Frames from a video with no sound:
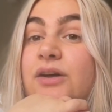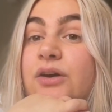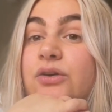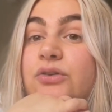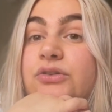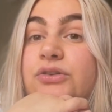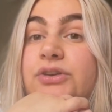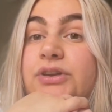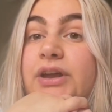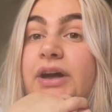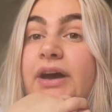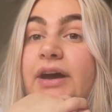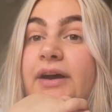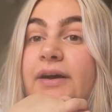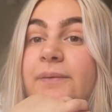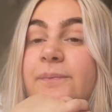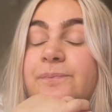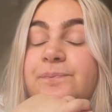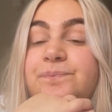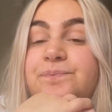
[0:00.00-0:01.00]

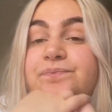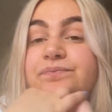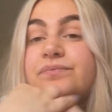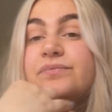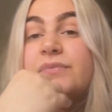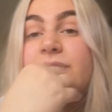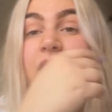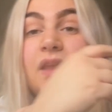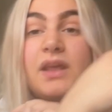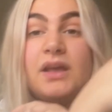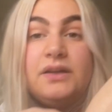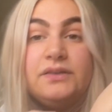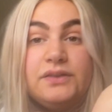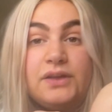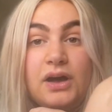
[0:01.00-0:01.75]
under the